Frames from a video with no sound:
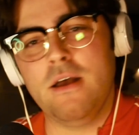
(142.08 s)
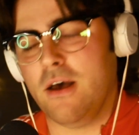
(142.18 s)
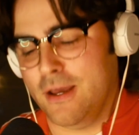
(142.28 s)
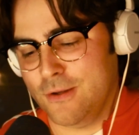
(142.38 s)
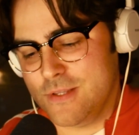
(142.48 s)

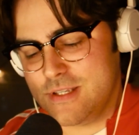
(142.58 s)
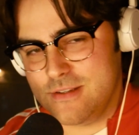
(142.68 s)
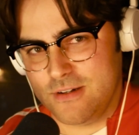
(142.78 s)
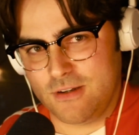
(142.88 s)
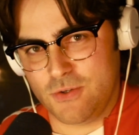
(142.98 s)
I know this
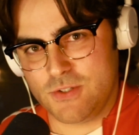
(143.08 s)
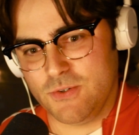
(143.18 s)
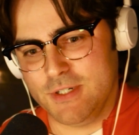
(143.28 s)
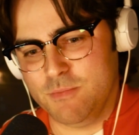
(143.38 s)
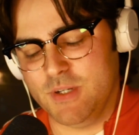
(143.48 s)
isn't a ghost
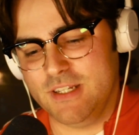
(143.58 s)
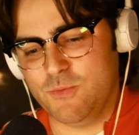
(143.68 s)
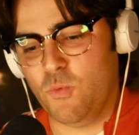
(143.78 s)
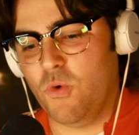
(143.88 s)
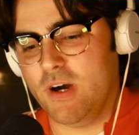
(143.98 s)
story, but
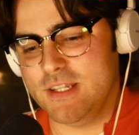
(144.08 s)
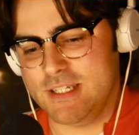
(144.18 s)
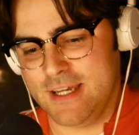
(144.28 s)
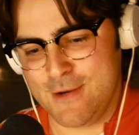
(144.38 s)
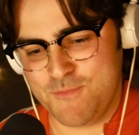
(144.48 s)
one
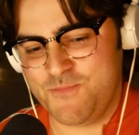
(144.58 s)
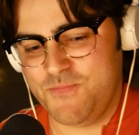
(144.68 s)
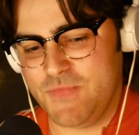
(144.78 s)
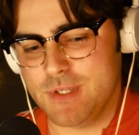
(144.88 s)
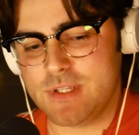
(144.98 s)
time,
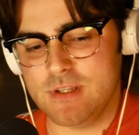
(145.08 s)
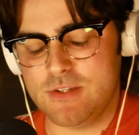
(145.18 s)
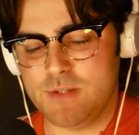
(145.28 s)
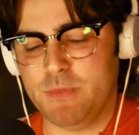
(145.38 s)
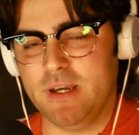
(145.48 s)
this
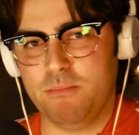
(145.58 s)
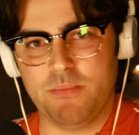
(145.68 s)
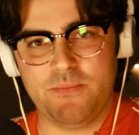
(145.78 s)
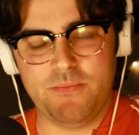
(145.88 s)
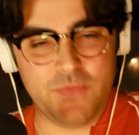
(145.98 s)

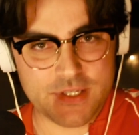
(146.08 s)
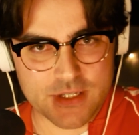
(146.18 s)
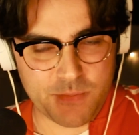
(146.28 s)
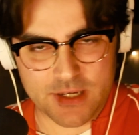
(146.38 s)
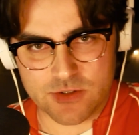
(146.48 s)

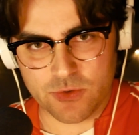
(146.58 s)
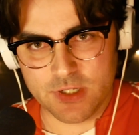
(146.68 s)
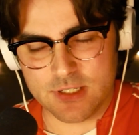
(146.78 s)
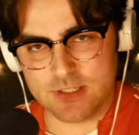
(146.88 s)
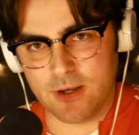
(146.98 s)
is my
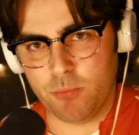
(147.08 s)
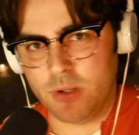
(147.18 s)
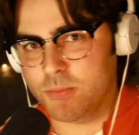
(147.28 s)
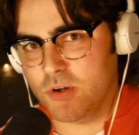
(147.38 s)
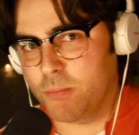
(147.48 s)
story to tell
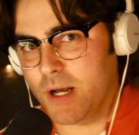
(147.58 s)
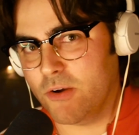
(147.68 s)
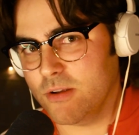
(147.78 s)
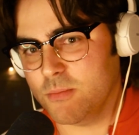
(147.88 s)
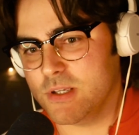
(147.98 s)
people about
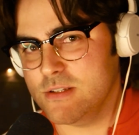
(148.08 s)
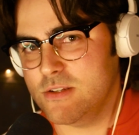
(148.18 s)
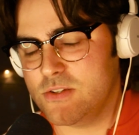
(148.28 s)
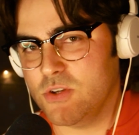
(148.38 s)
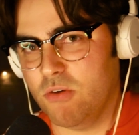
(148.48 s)
him, because
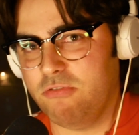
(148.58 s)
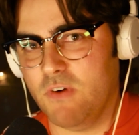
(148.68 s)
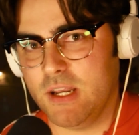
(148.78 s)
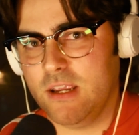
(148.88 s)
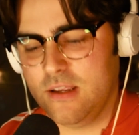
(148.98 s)
he's so
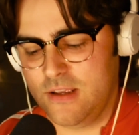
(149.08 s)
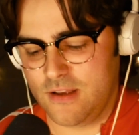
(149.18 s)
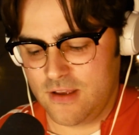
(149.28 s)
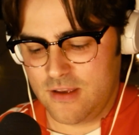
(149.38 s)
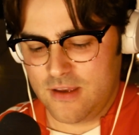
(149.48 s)
funny.
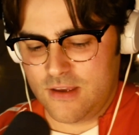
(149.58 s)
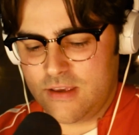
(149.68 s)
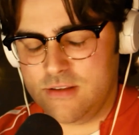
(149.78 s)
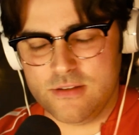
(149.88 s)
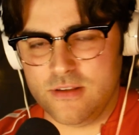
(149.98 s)

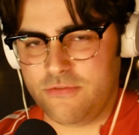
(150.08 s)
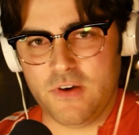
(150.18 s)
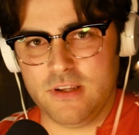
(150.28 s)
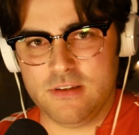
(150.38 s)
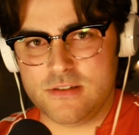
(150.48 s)
He's the
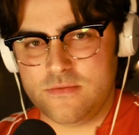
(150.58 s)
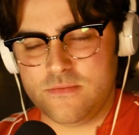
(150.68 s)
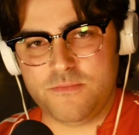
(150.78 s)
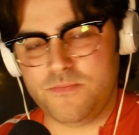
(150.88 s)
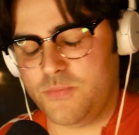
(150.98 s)
funniest.
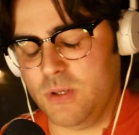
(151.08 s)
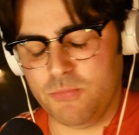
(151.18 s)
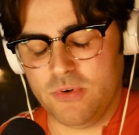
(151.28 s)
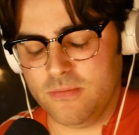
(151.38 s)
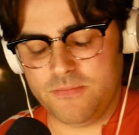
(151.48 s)

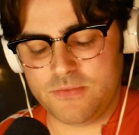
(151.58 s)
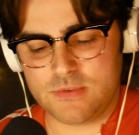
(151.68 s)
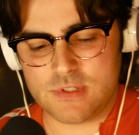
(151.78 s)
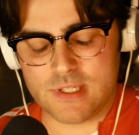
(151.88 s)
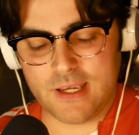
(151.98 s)
People
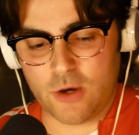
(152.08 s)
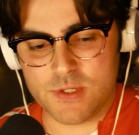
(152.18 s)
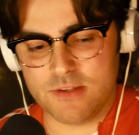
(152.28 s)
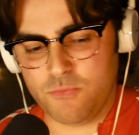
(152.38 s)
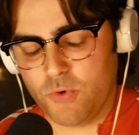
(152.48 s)
say how
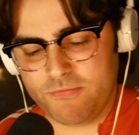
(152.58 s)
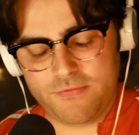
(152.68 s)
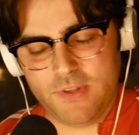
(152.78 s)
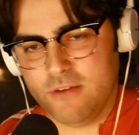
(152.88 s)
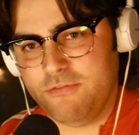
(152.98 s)
he's the
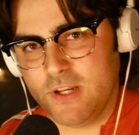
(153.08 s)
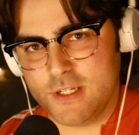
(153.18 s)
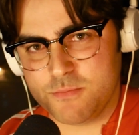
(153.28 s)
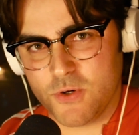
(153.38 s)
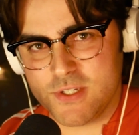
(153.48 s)

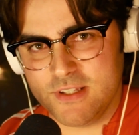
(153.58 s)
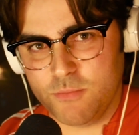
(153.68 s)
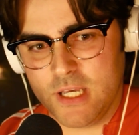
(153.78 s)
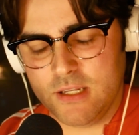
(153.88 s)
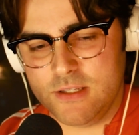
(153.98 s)
funniest person they've
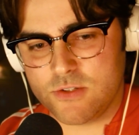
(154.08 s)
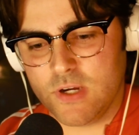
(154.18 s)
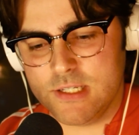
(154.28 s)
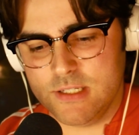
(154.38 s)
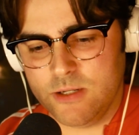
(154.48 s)
met. He's crazy.